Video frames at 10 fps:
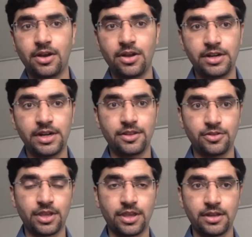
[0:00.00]
already
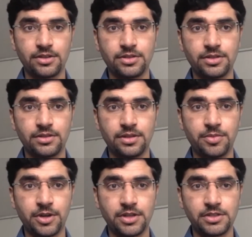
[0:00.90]
looking into the
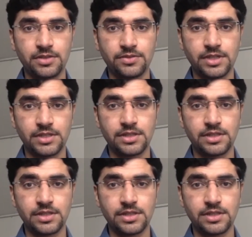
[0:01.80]
potential of this.